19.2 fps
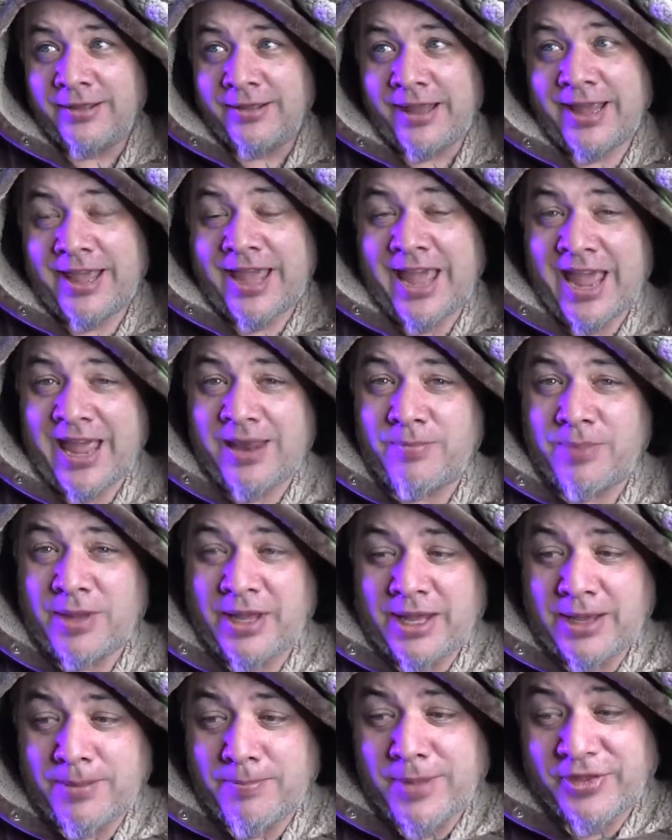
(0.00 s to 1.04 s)
It can't
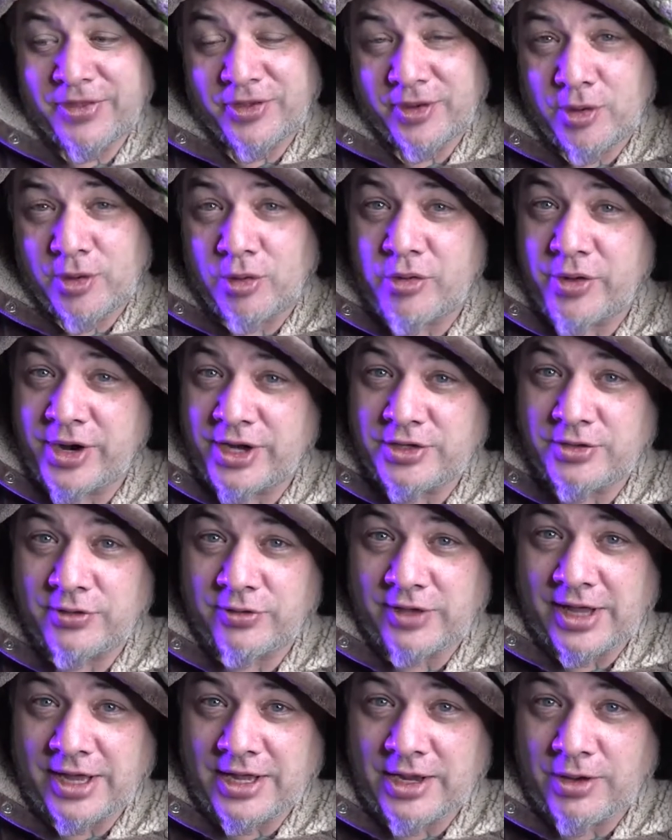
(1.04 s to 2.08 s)
be mythical
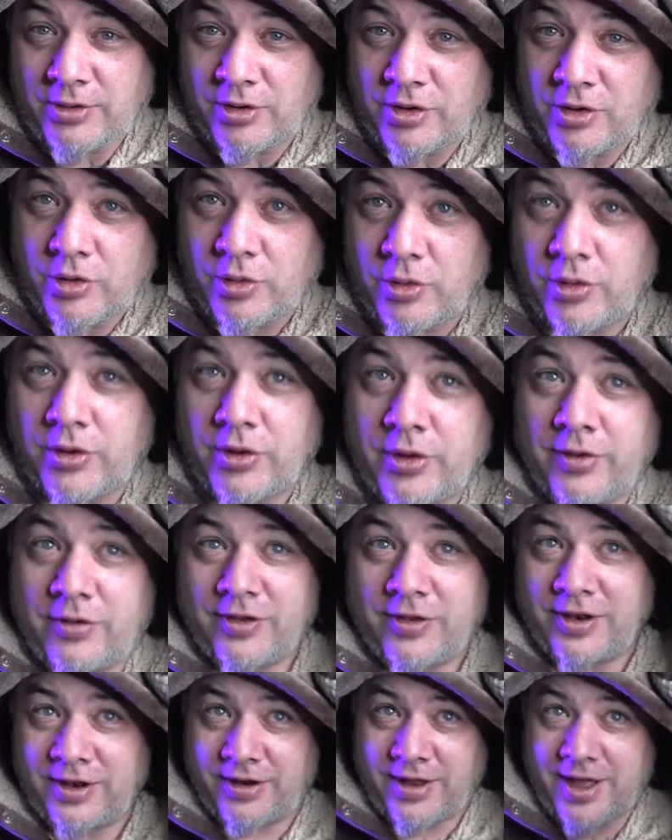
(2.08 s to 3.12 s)
creatures like unicorns
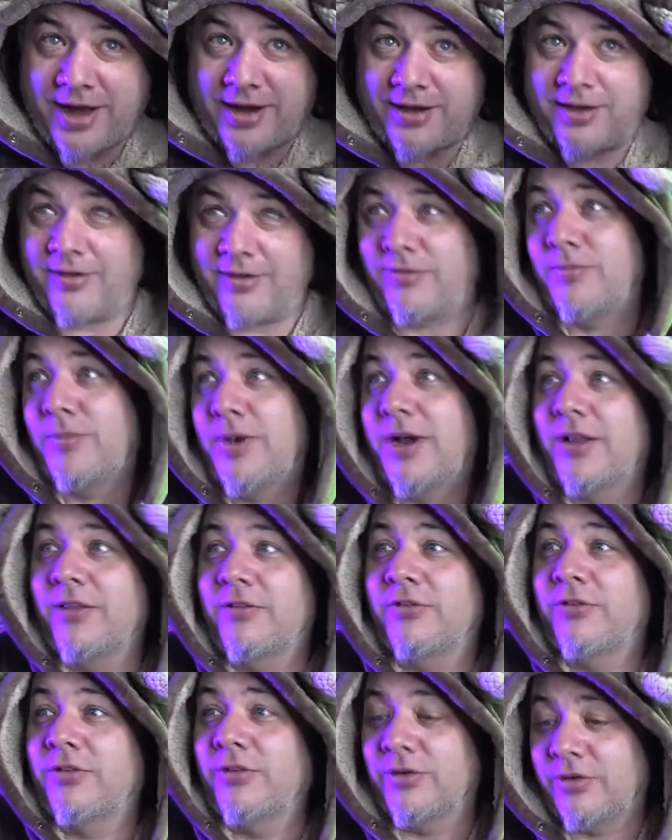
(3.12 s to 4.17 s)
and the Loch Ness
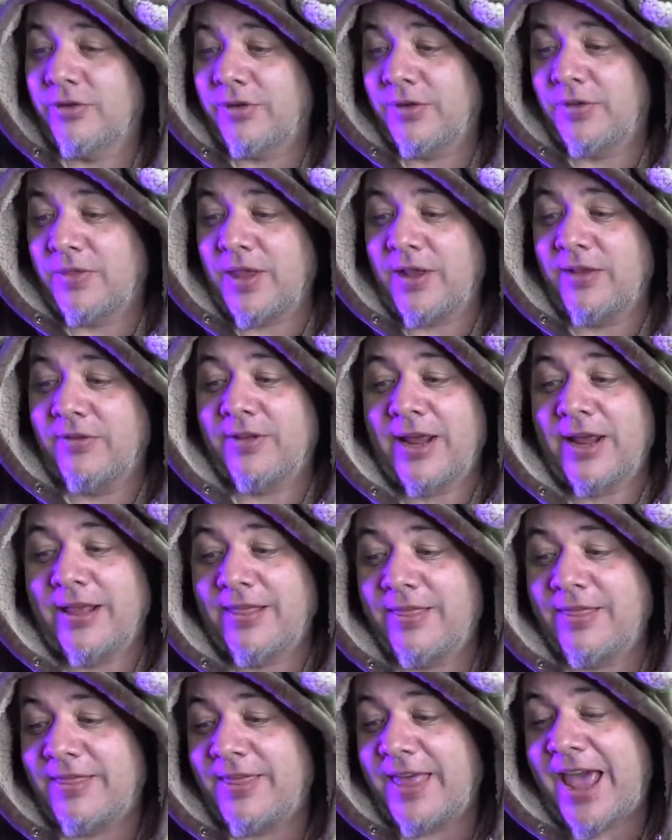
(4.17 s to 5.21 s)
Monster and things like
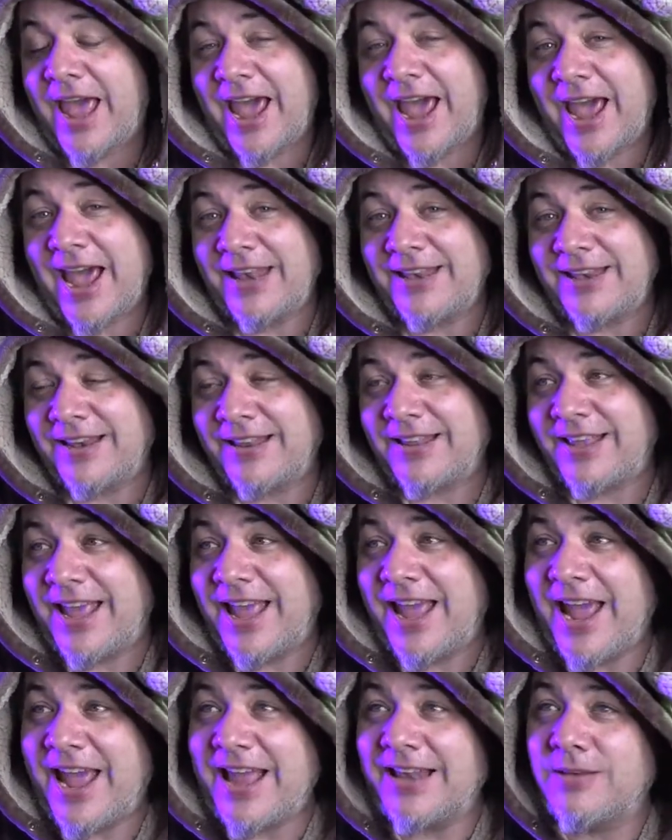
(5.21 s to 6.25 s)
that. It
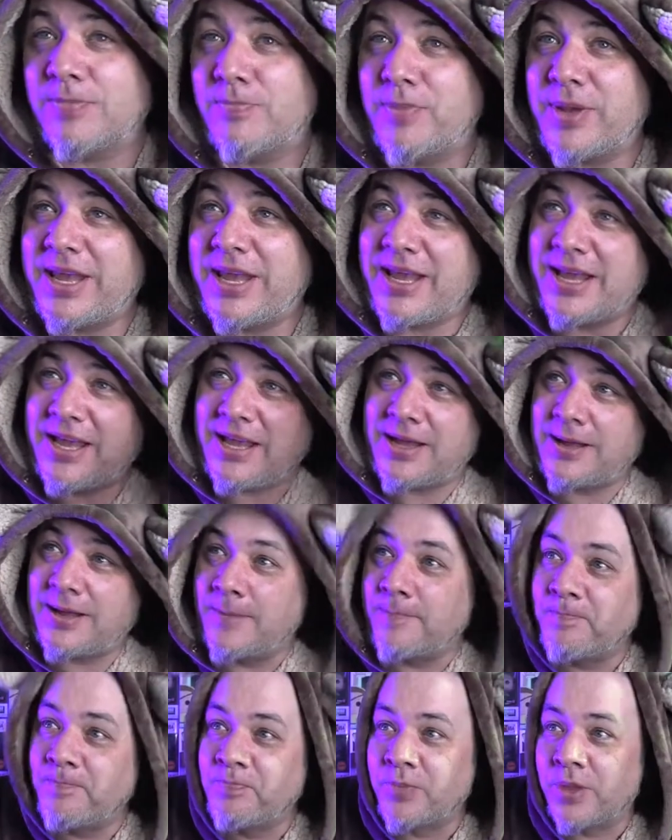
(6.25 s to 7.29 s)
can't be
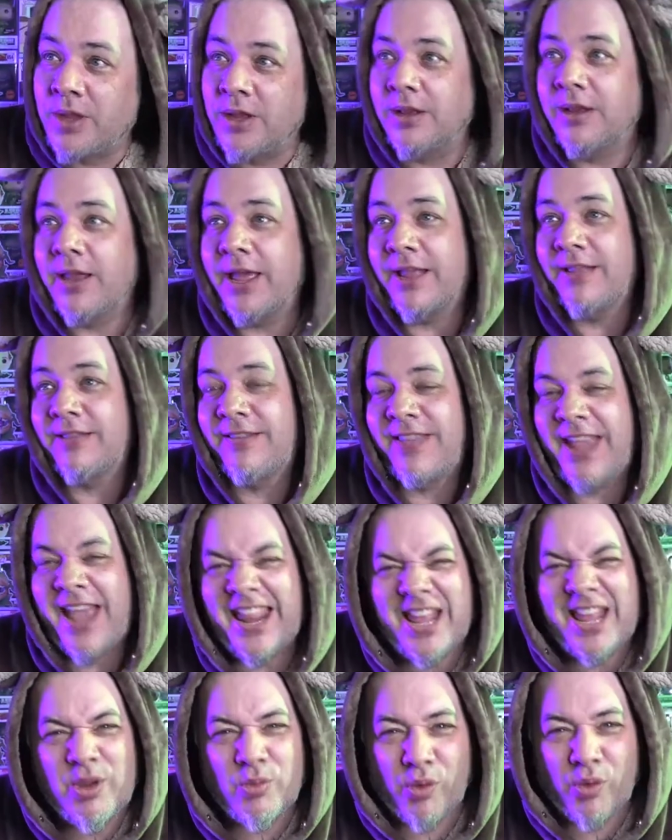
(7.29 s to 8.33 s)
like
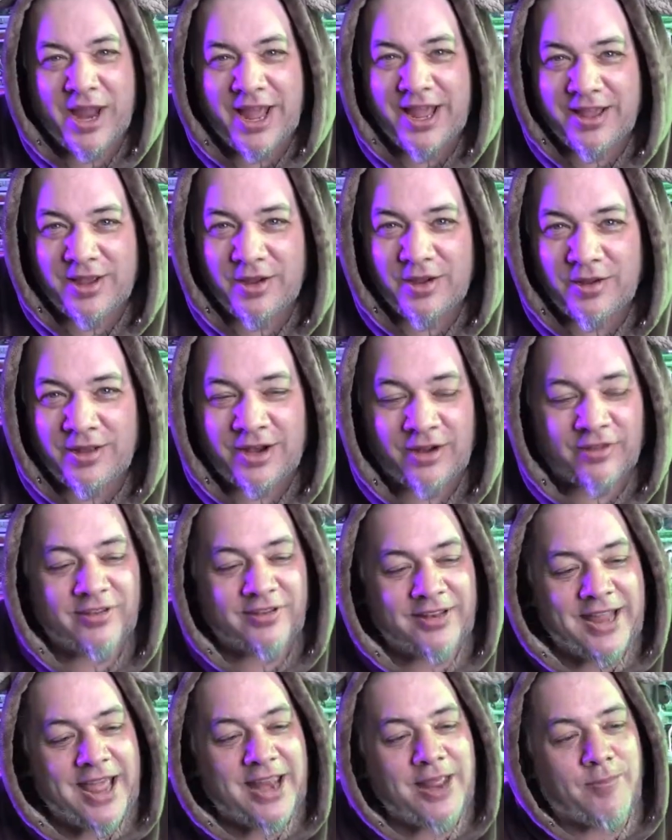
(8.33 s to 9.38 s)
Teddy Rick. You know, it's a
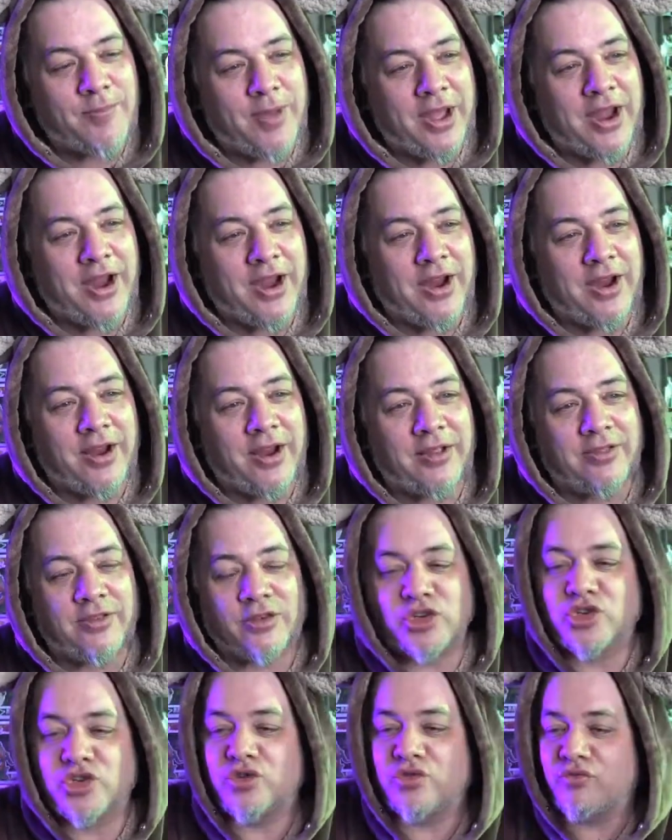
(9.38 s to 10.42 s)
teddy bear. It's a
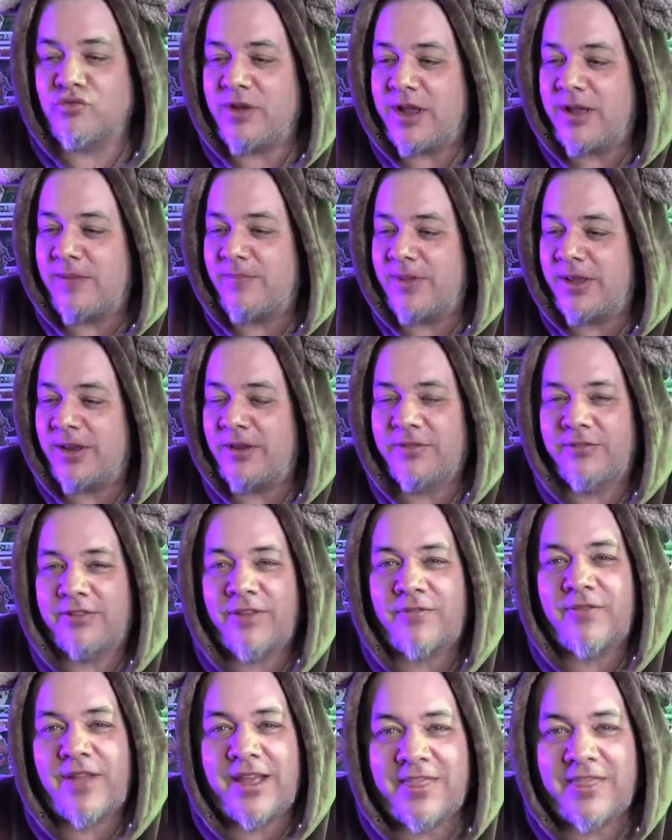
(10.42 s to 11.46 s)
shrimp. You know,
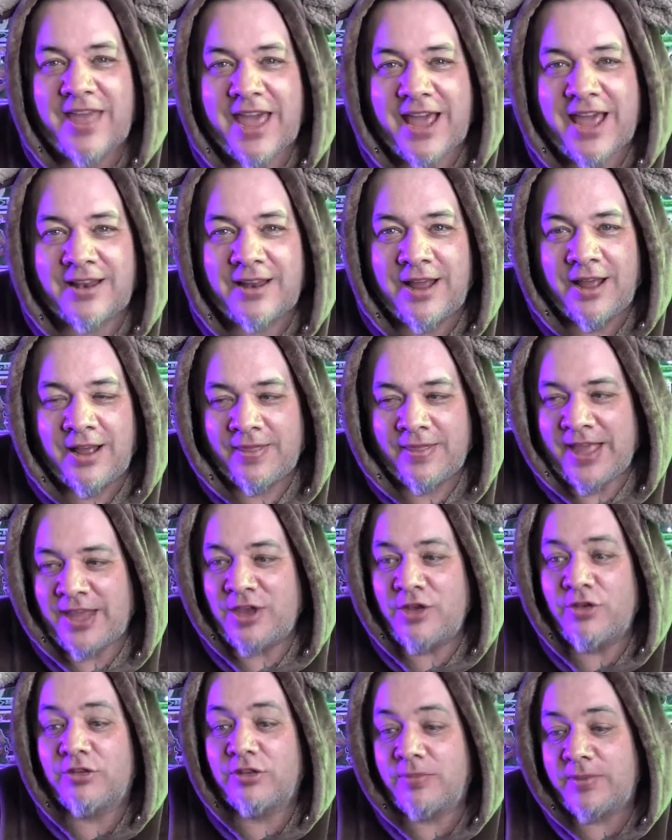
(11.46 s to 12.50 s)
stuff like that that
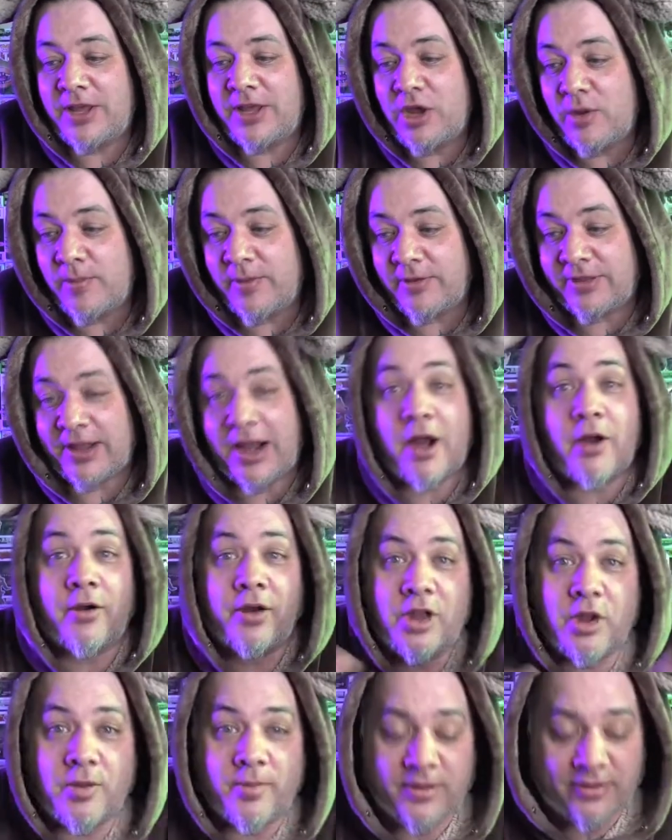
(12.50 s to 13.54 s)
used to be humans that are
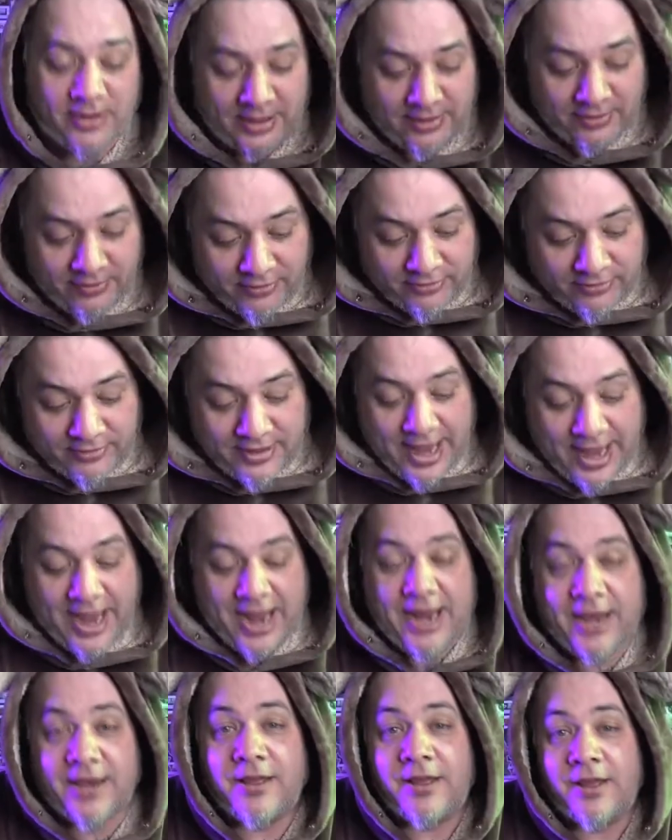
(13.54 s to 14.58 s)
humans
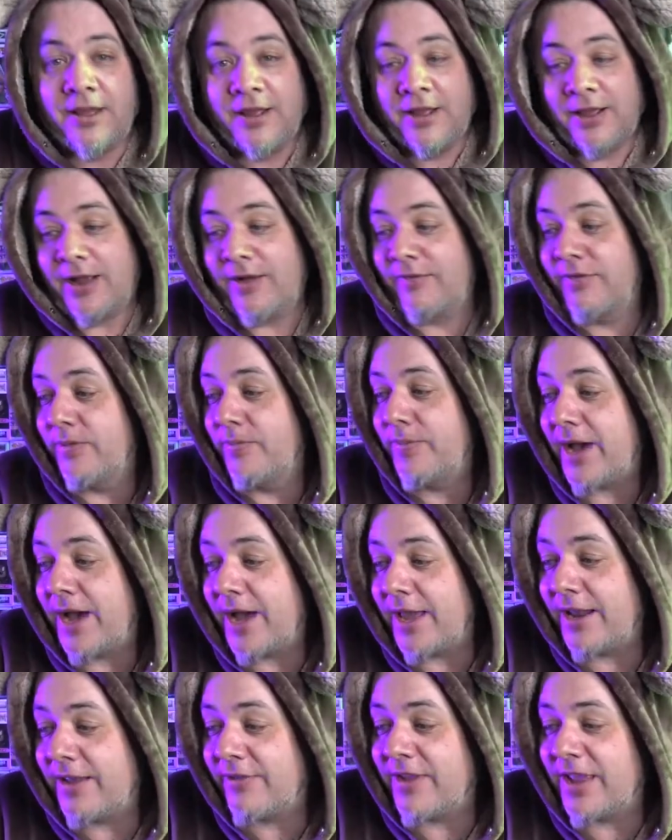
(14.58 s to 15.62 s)
inside of the
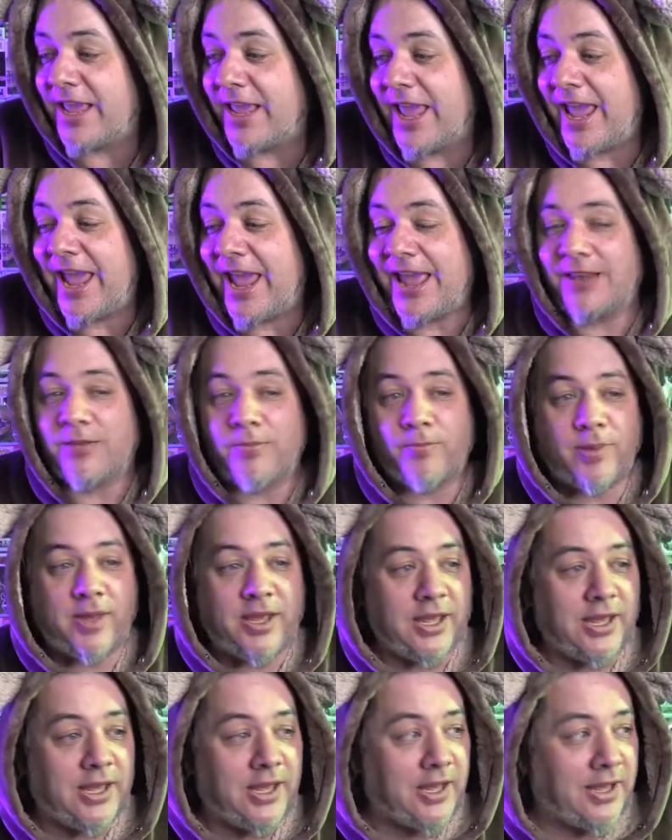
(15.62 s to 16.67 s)
bodies. It can't
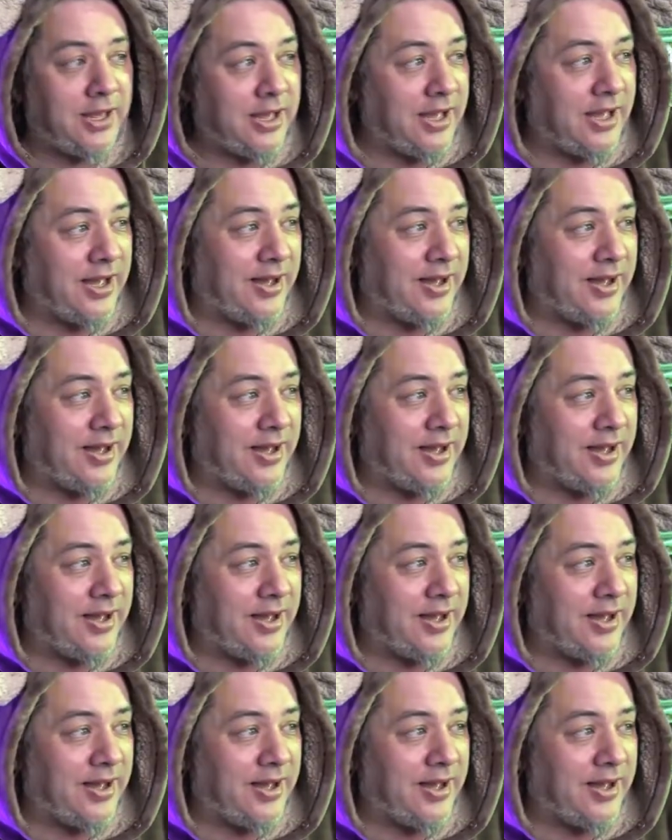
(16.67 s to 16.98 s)
be...